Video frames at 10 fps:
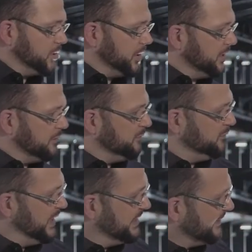That
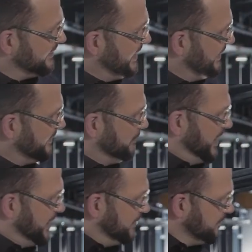means, if the grid
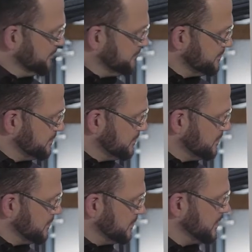drops out,
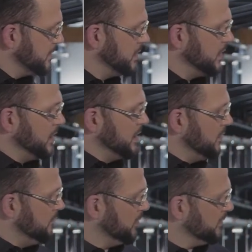interruption occurs
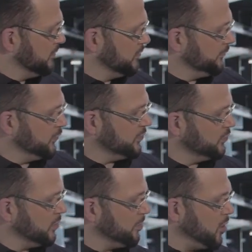immediately.
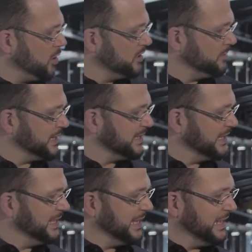The
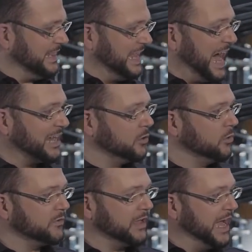battery can switch on
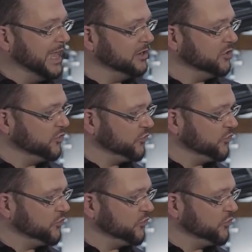seamlessly,